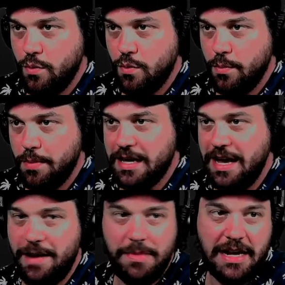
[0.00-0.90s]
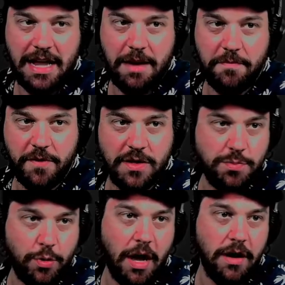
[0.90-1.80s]
became the name for this
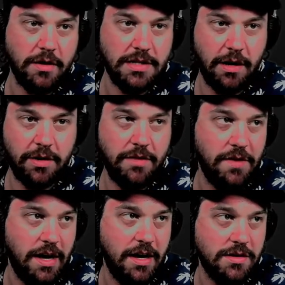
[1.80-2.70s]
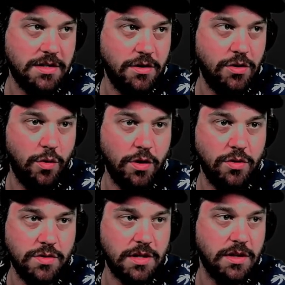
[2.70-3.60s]
product, and I'll give you a hint. You are
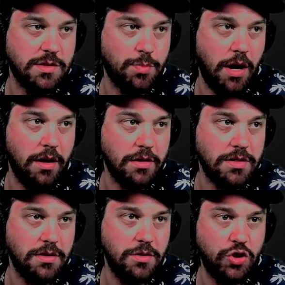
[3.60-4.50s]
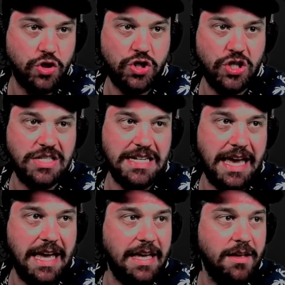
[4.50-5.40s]
using this product
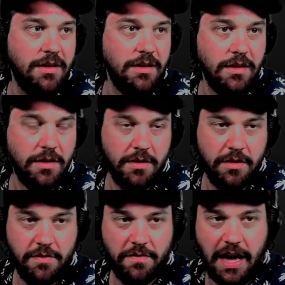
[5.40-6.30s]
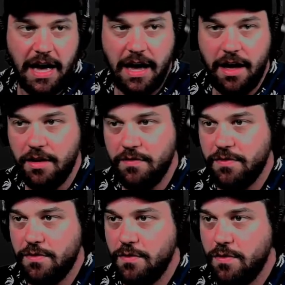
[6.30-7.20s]
today. 5,
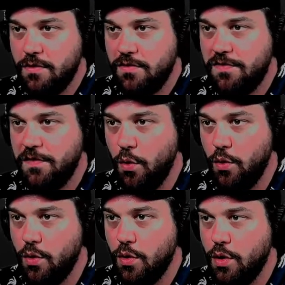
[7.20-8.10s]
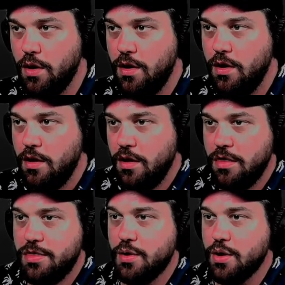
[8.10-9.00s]
4,
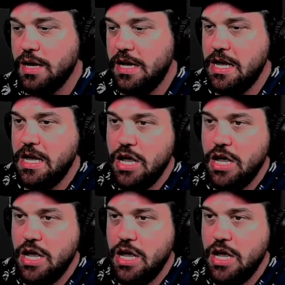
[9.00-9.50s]
3,